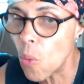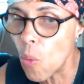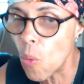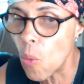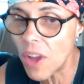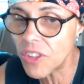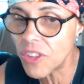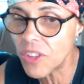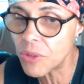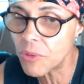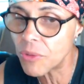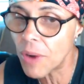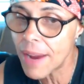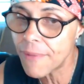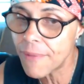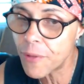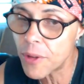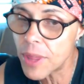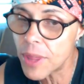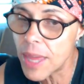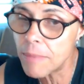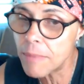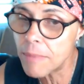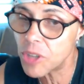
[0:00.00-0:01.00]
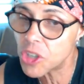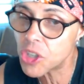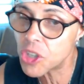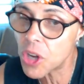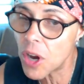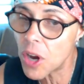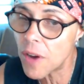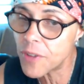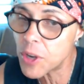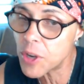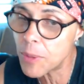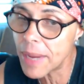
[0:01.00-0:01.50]
wasn't right for them
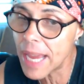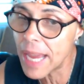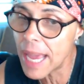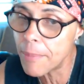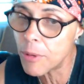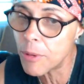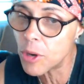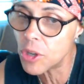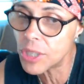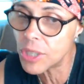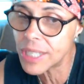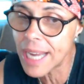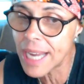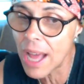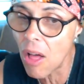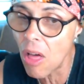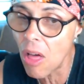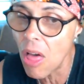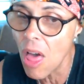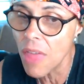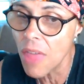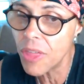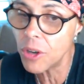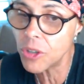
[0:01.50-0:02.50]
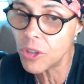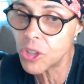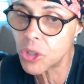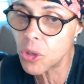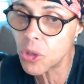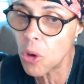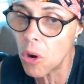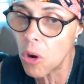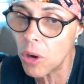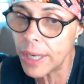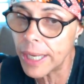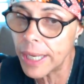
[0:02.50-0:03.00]
deserve to be able to tell their
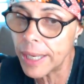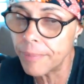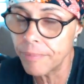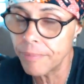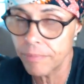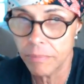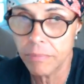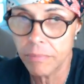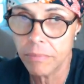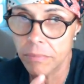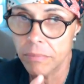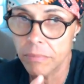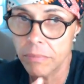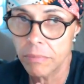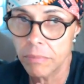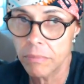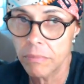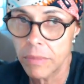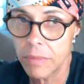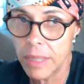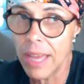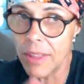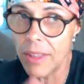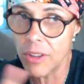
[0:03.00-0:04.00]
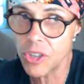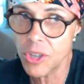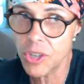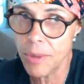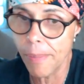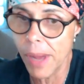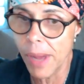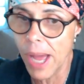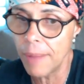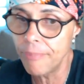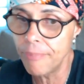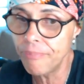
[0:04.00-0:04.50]
story." Now there's a
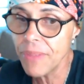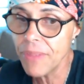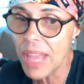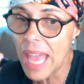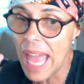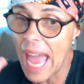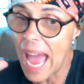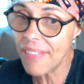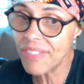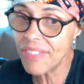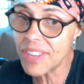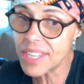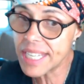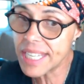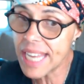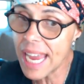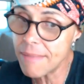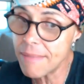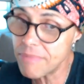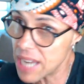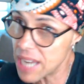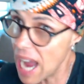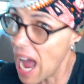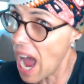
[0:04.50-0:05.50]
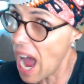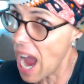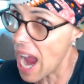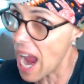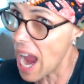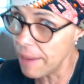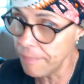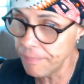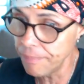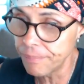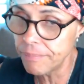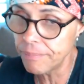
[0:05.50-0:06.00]
but. "At the same
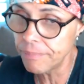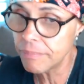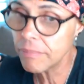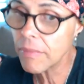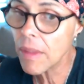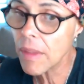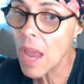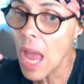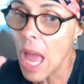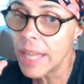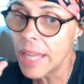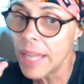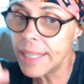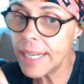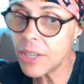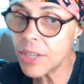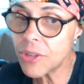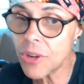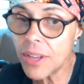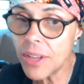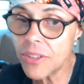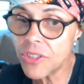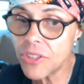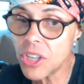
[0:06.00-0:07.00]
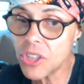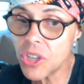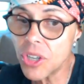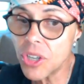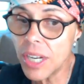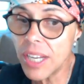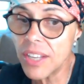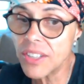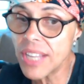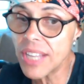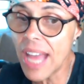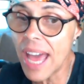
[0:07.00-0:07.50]
time,
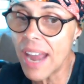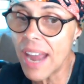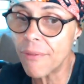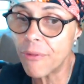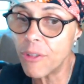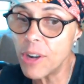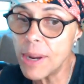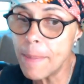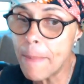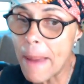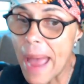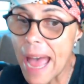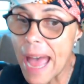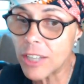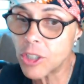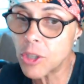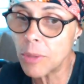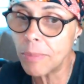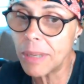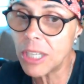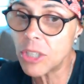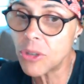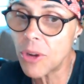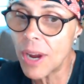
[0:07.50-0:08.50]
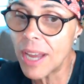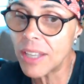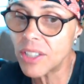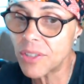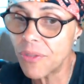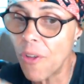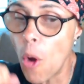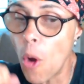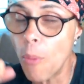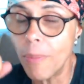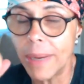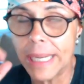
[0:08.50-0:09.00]
detransitioning is not a free pass to be
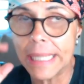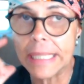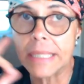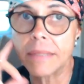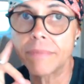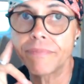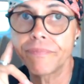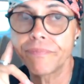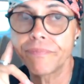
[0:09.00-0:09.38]
transphobic